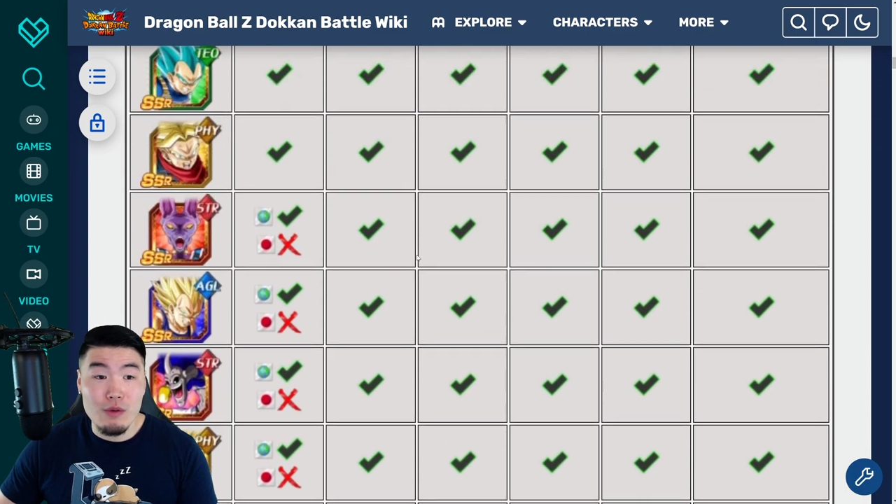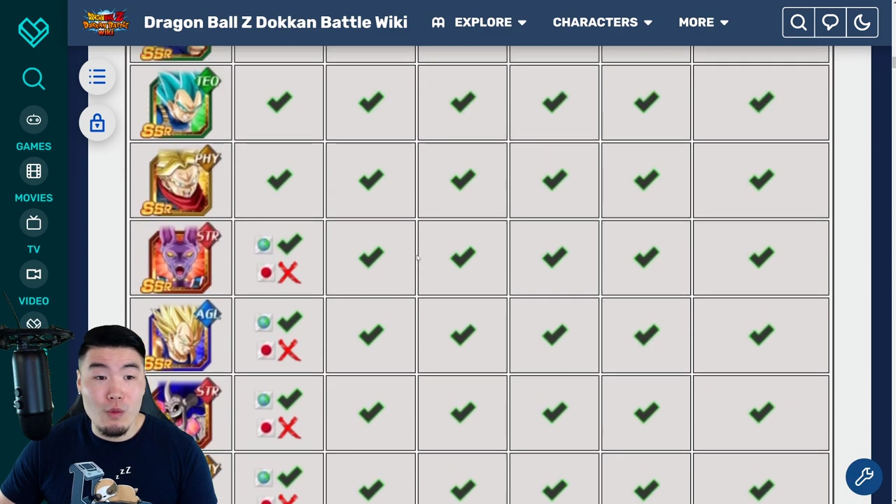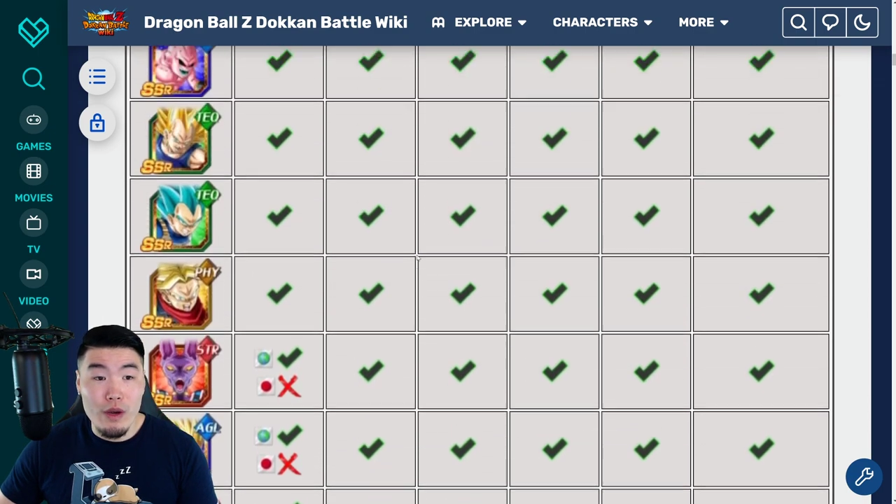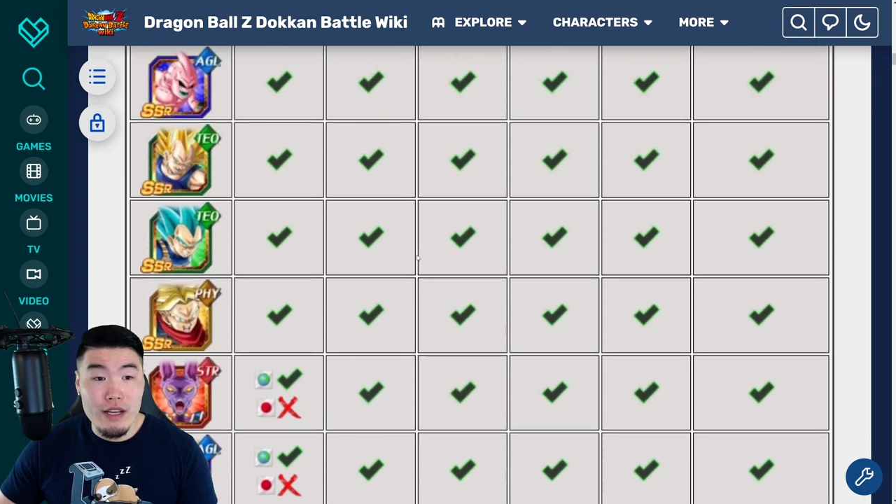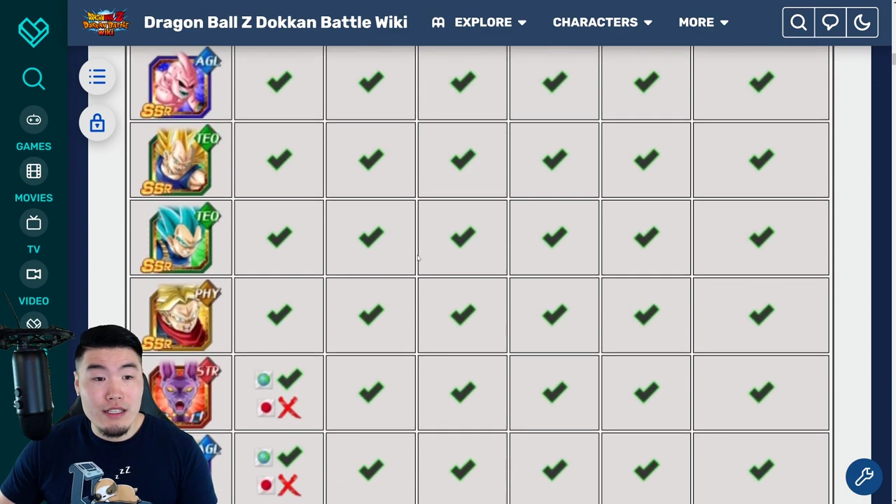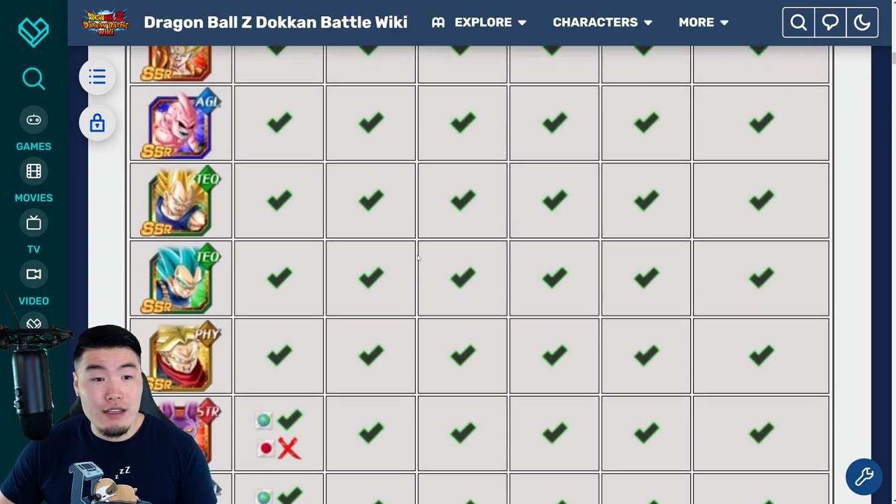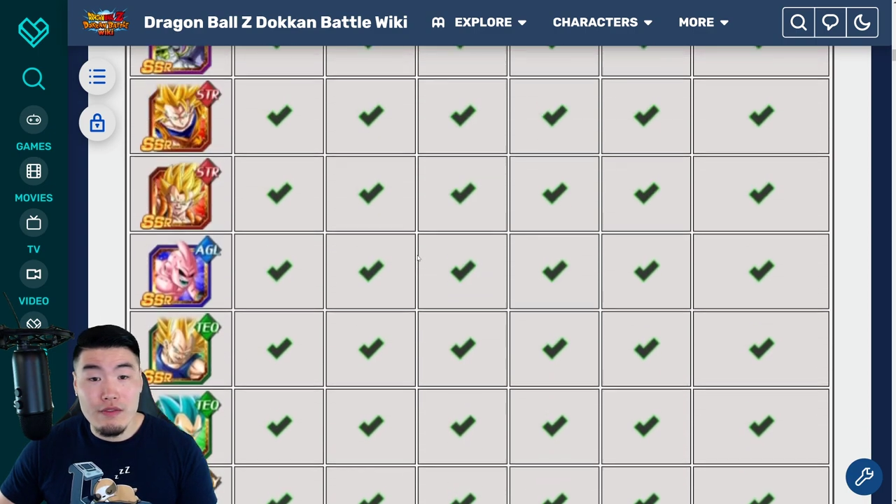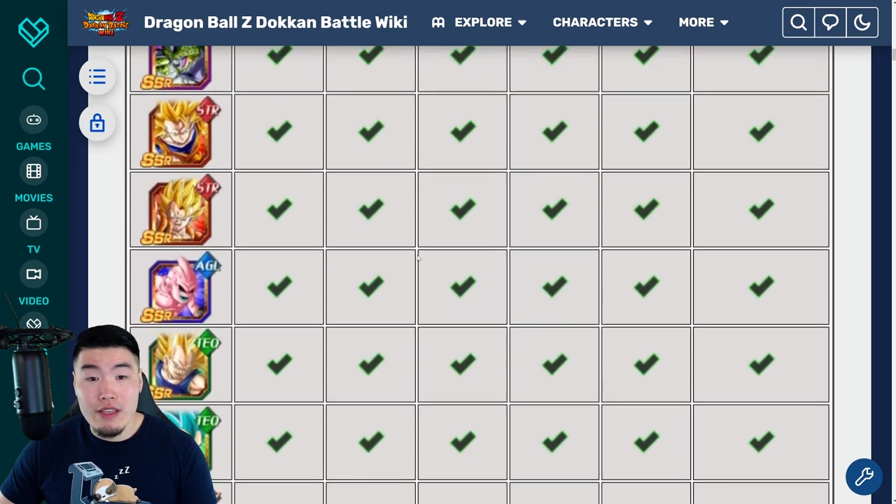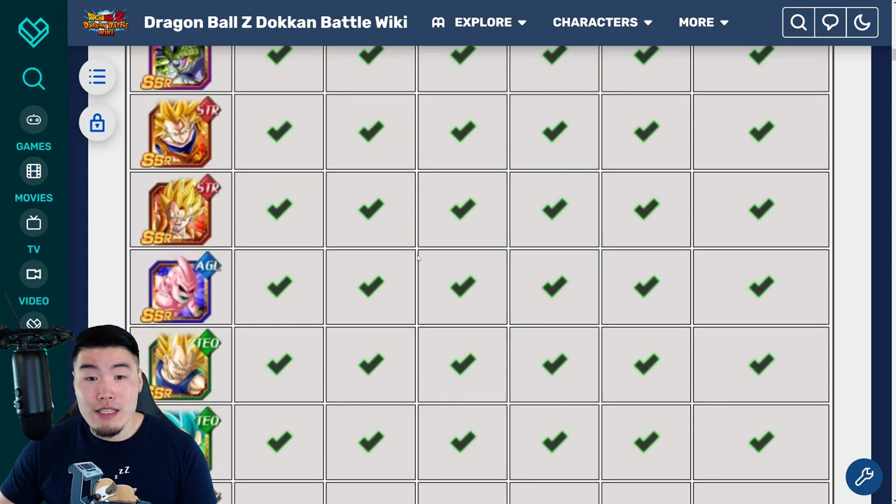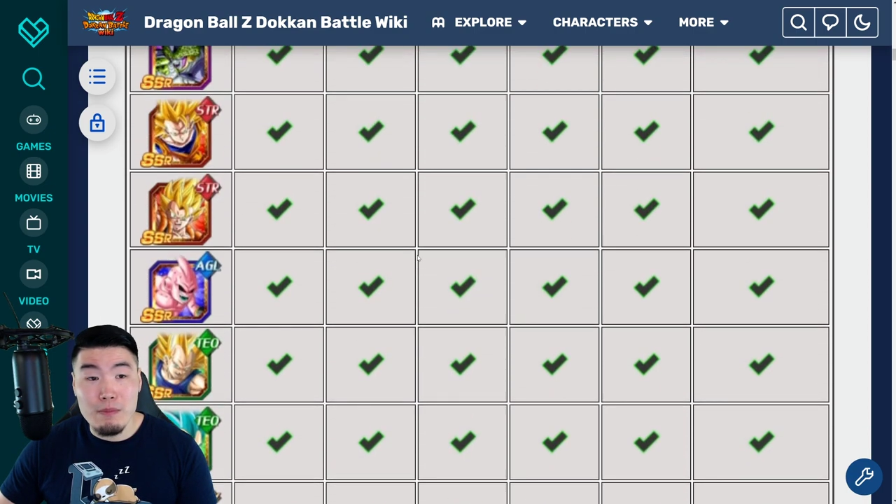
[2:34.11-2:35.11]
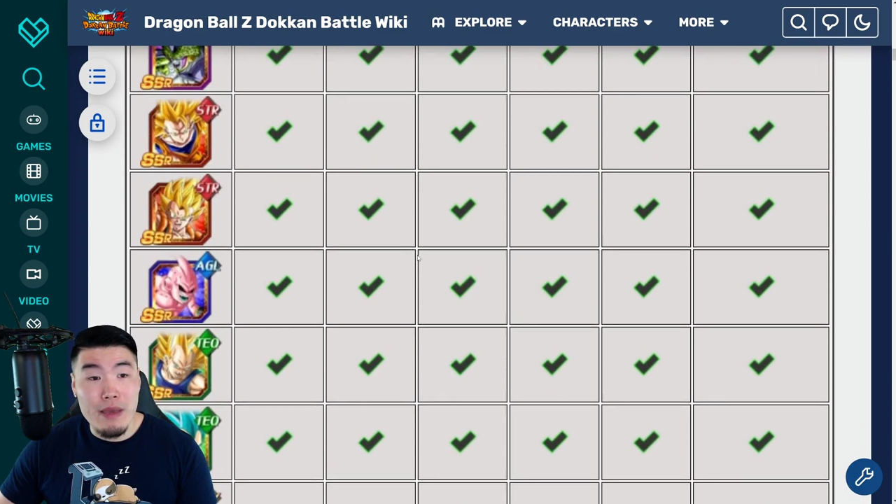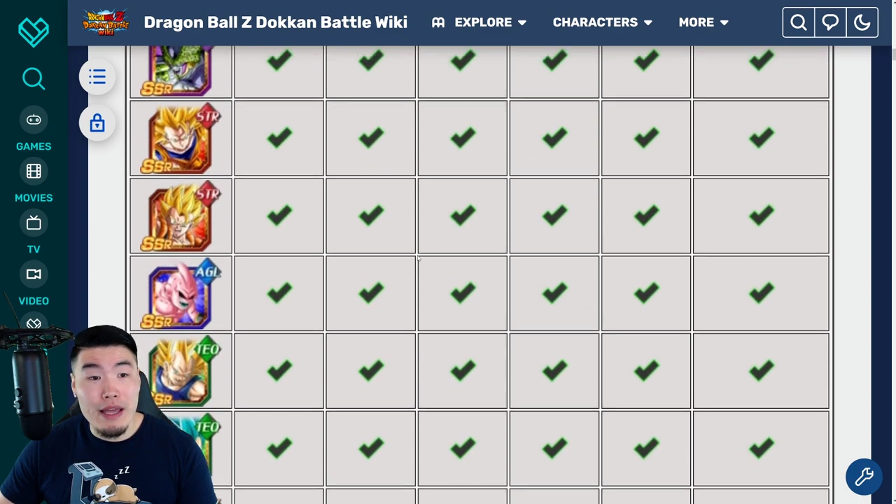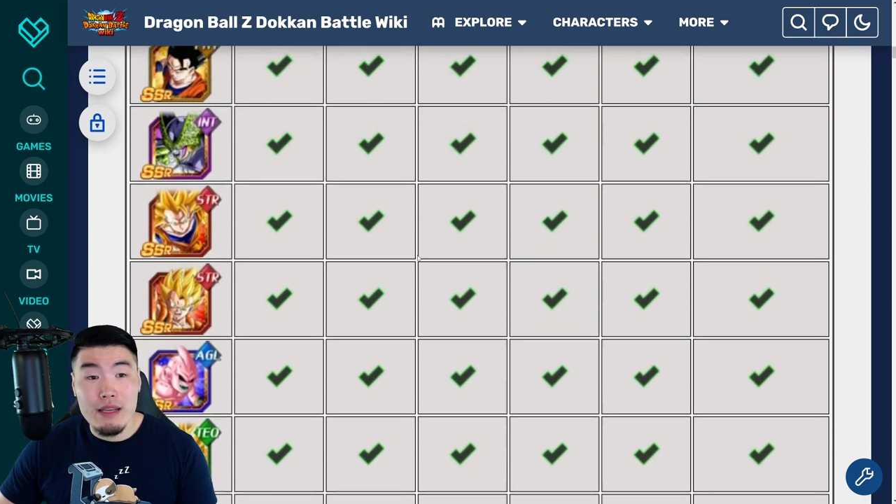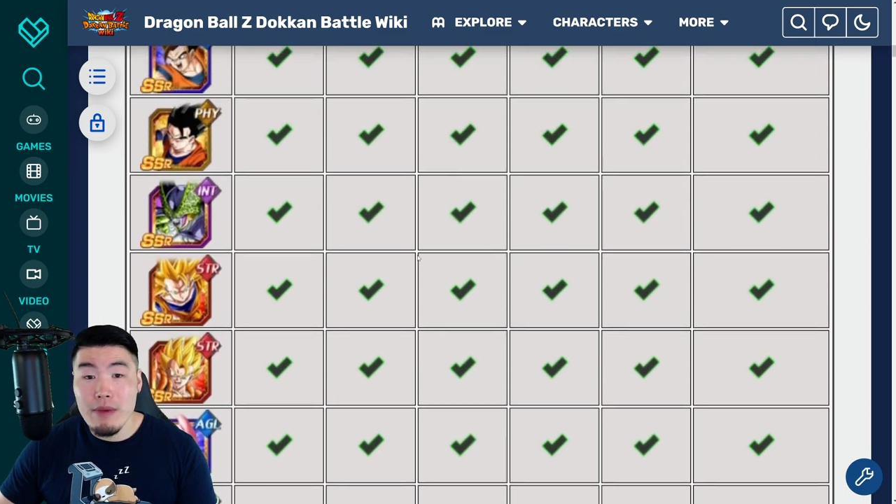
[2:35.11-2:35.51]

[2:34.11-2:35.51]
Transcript: which of these many,